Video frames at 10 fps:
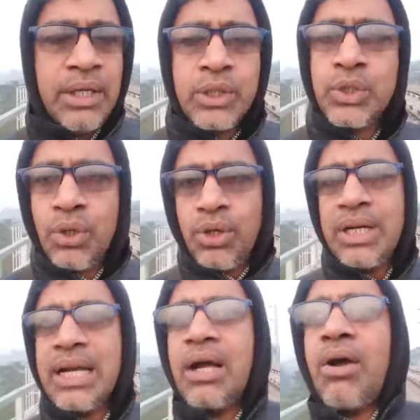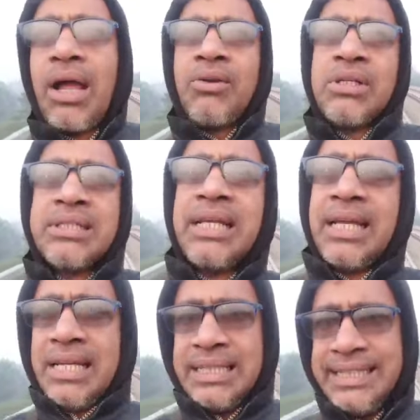So now I will
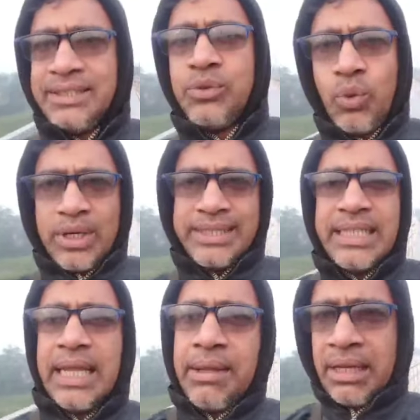say these words